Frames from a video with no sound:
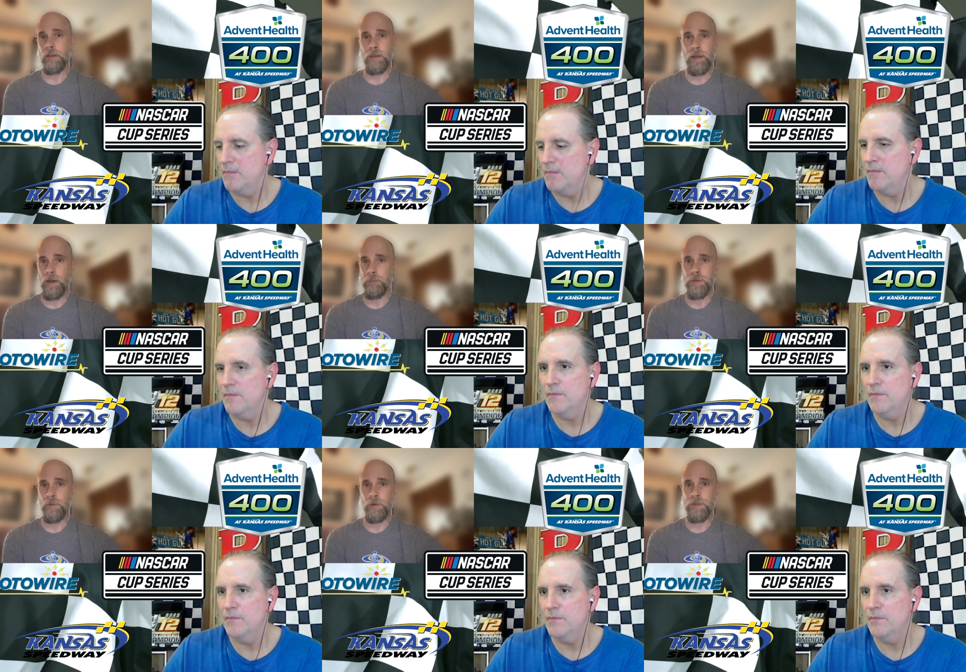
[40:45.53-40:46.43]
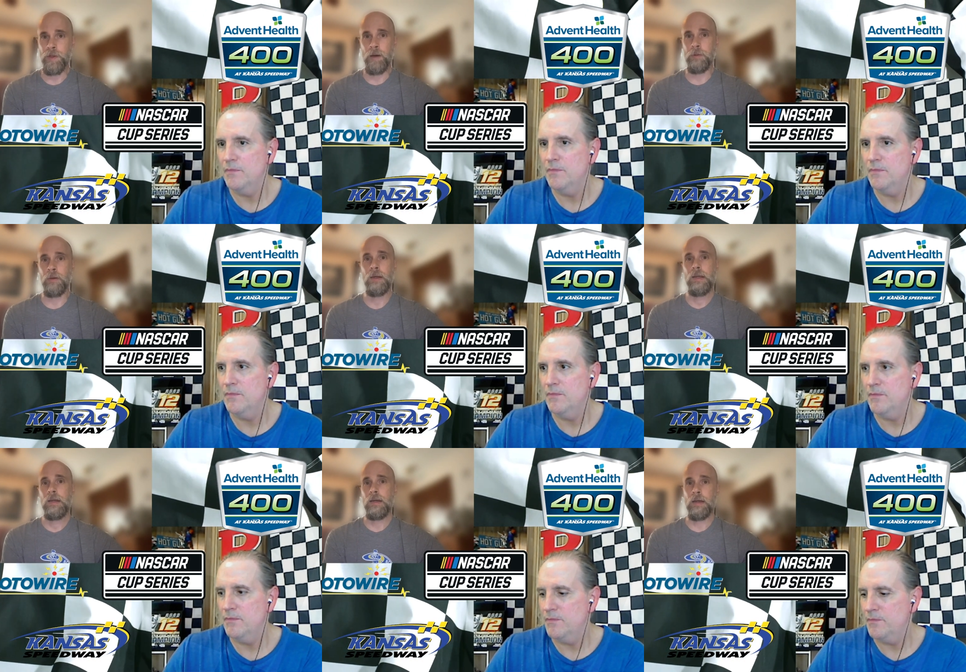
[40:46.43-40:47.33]
Speaker 1: anything happens to Verstappen,
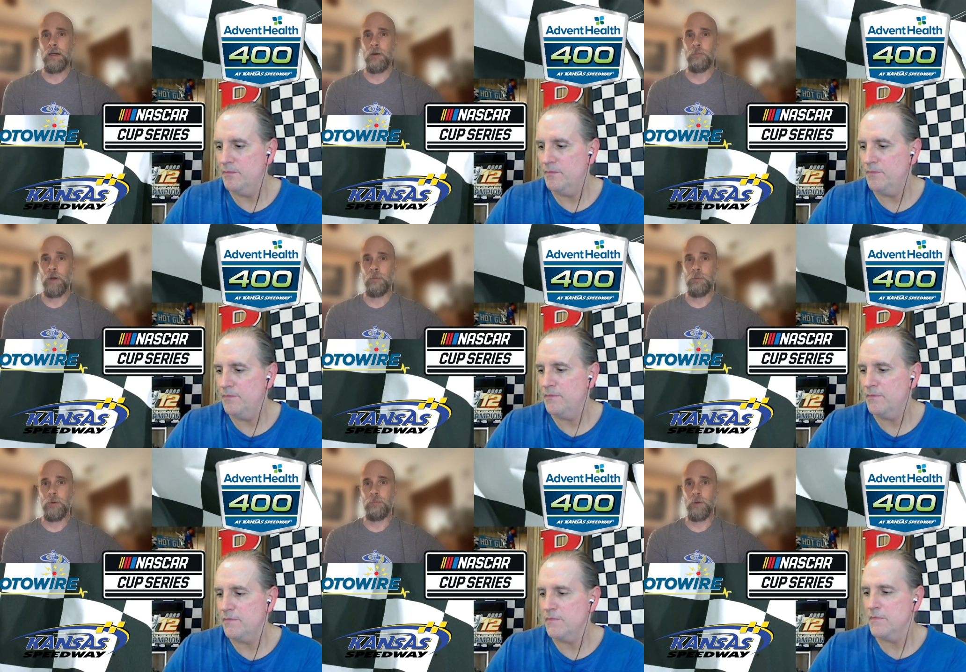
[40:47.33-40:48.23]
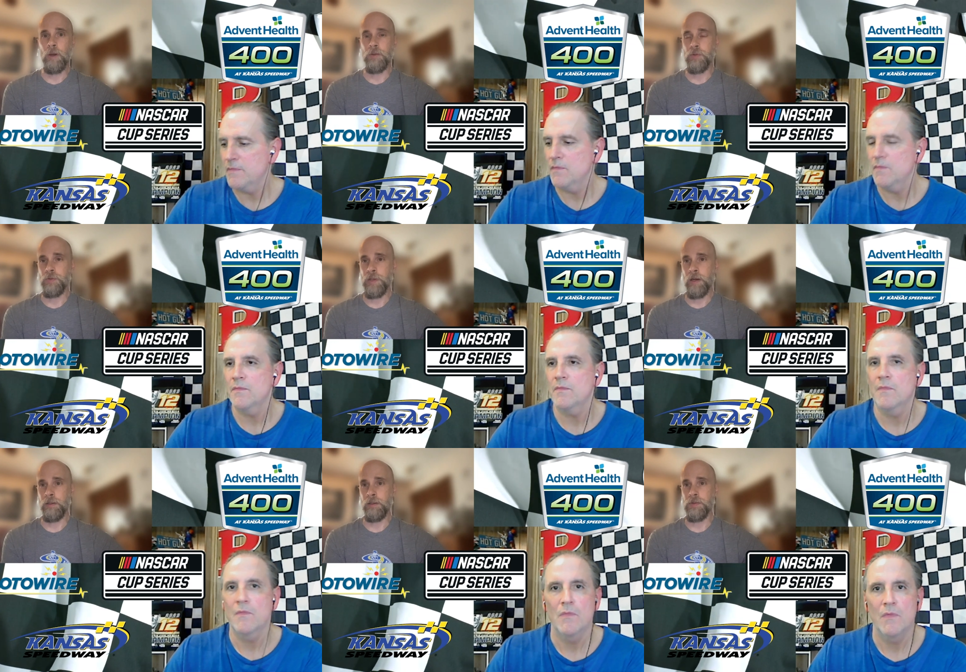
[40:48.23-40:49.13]
uh, I would probably put Perez or
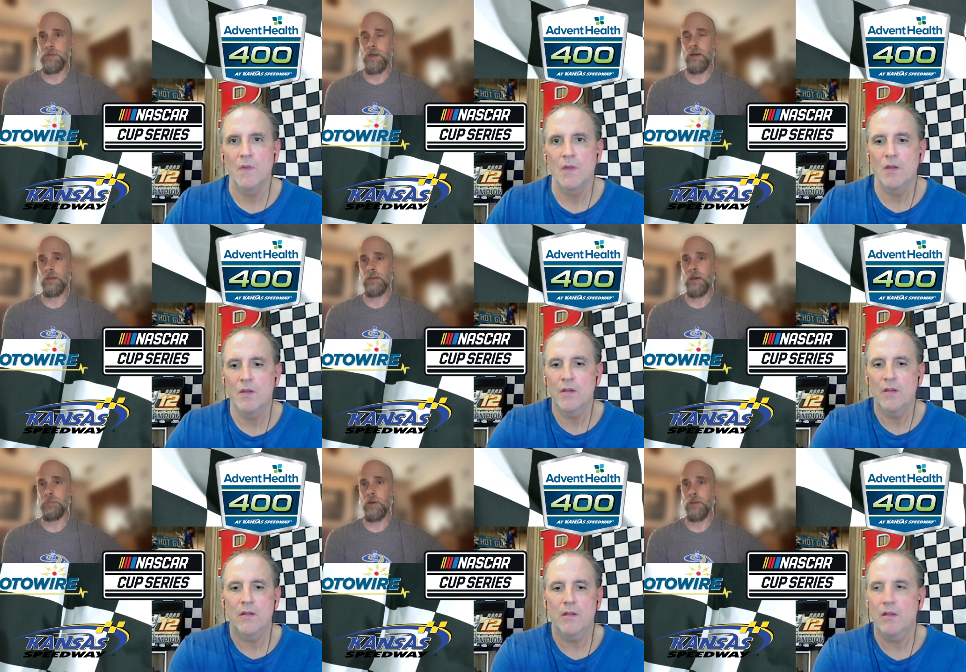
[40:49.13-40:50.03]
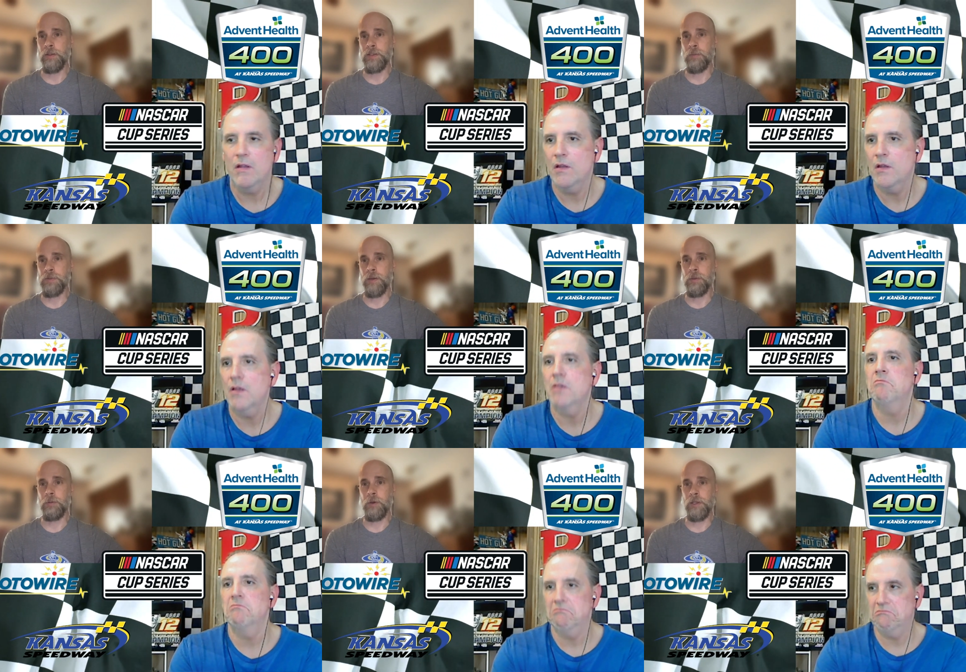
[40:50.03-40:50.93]
Sainz uh, up there on the top
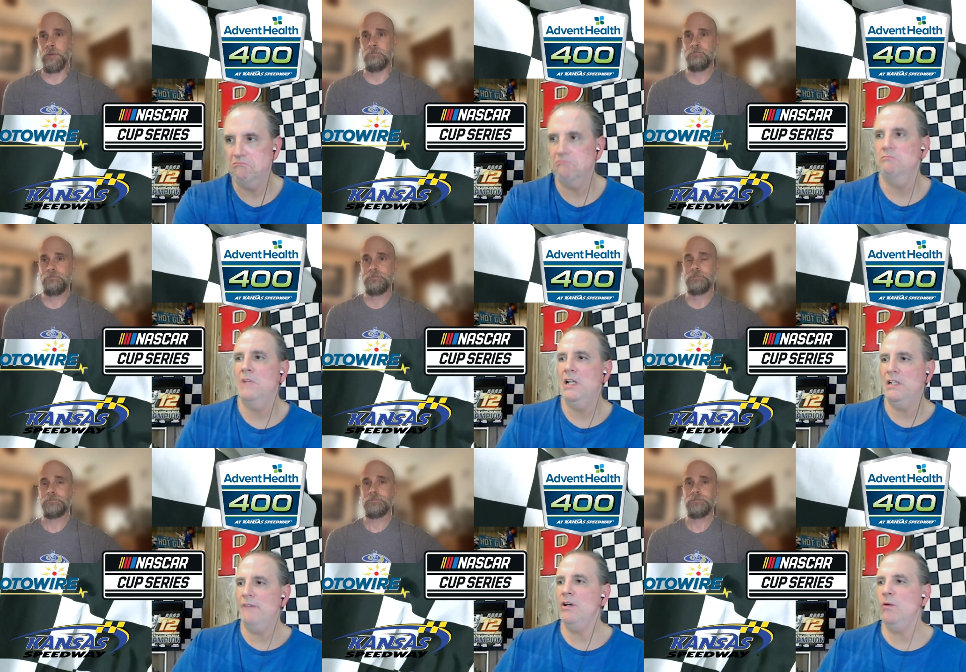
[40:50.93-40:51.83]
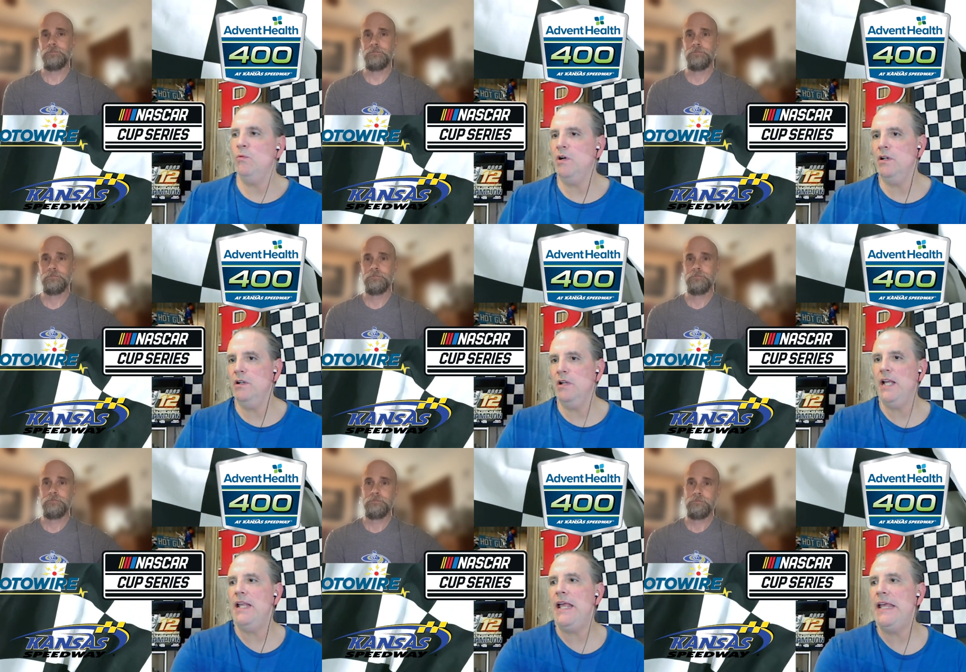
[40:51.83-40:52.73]
step of the podium.
Speaker 2: 11 to 1
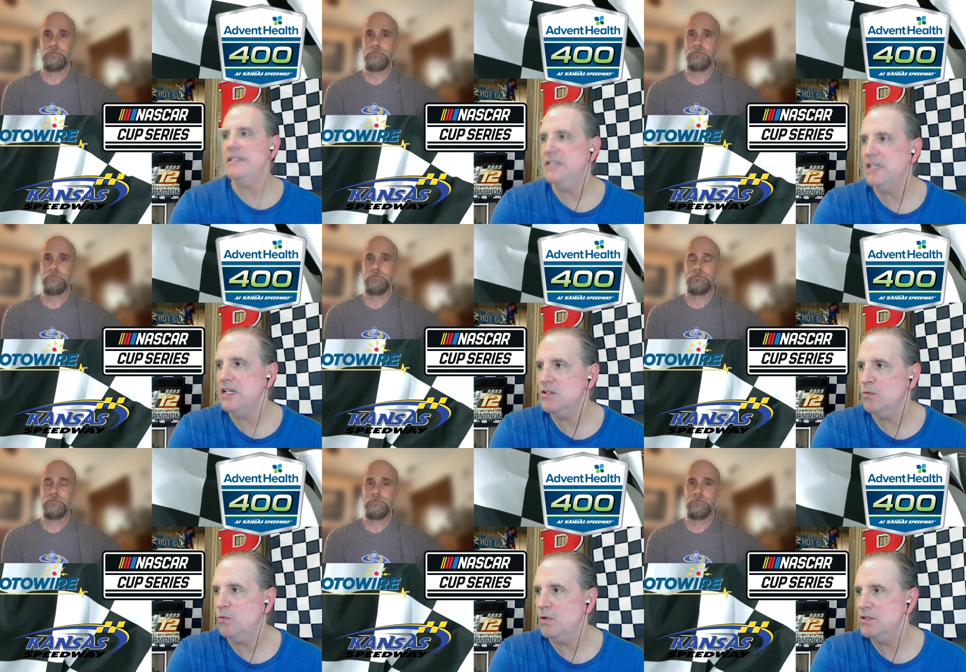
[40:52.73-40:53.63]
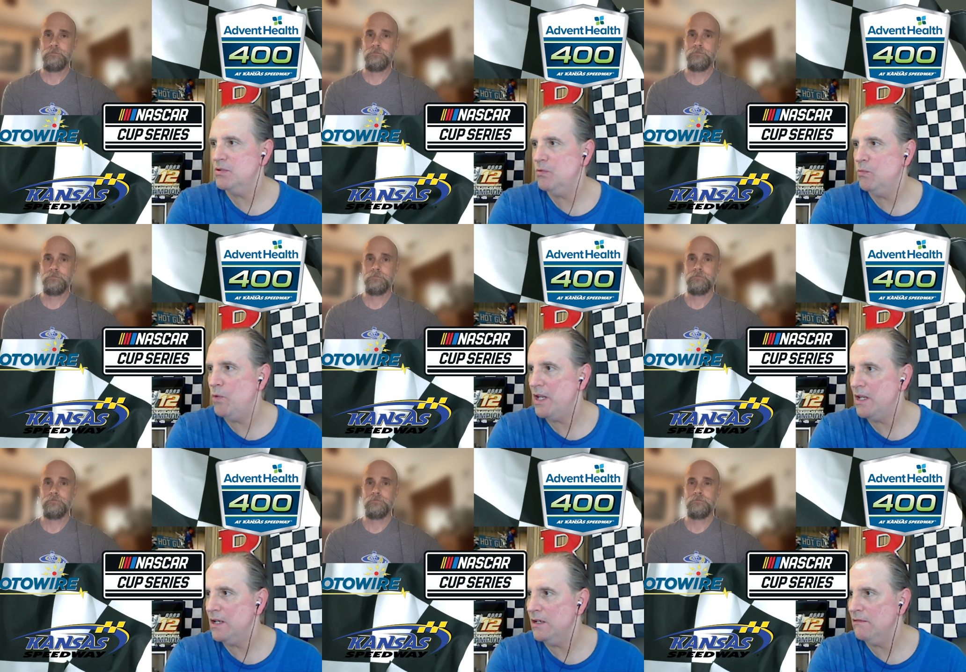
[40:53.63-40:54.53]
and 18 to 1 to
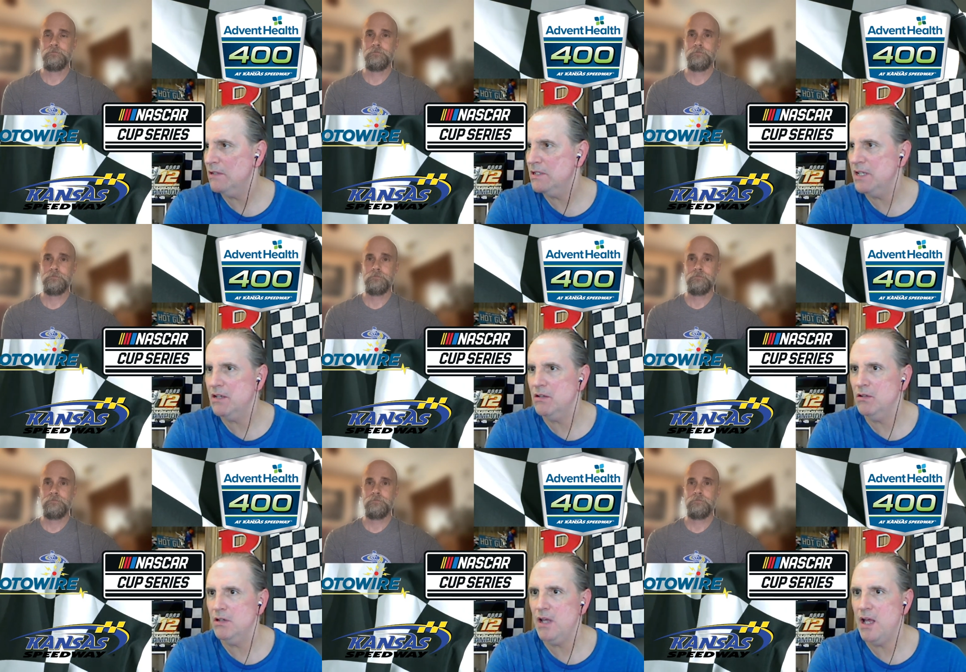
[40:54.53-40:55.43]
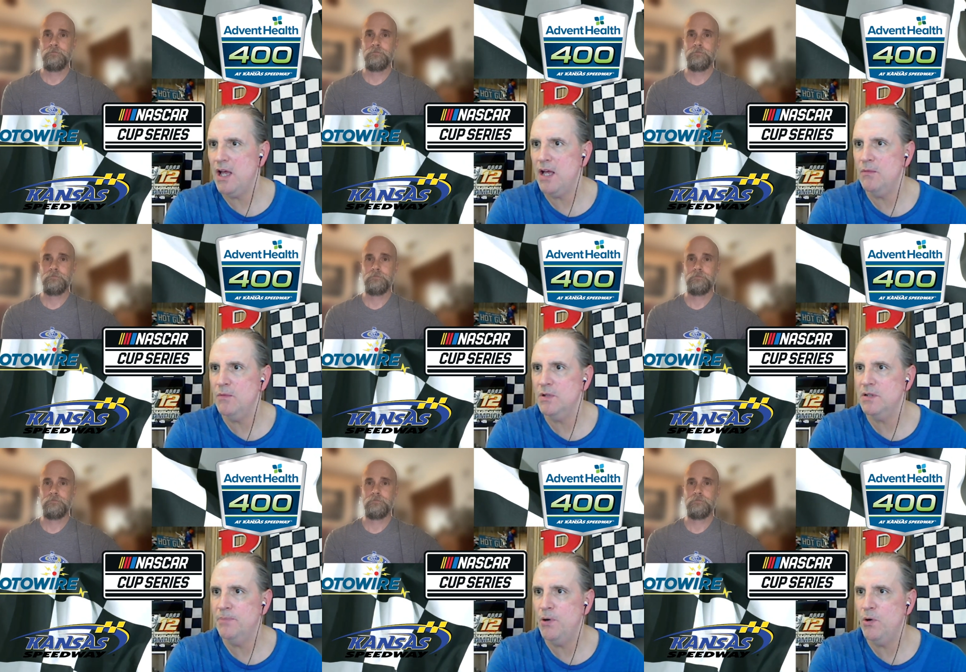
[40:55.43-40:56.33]
win. Let's take a look at
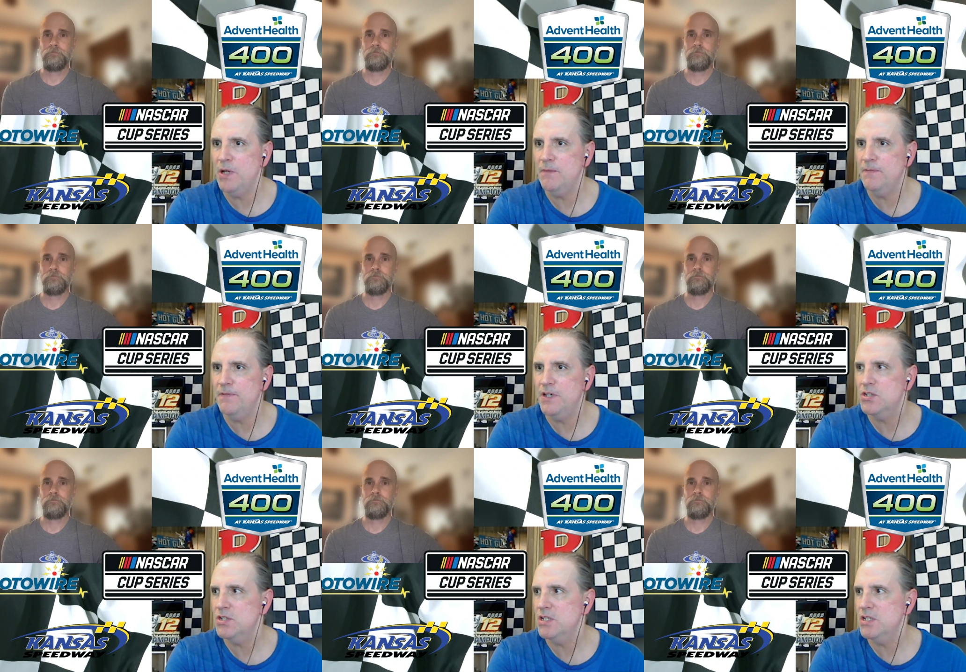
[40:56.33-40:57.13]
what the podium finish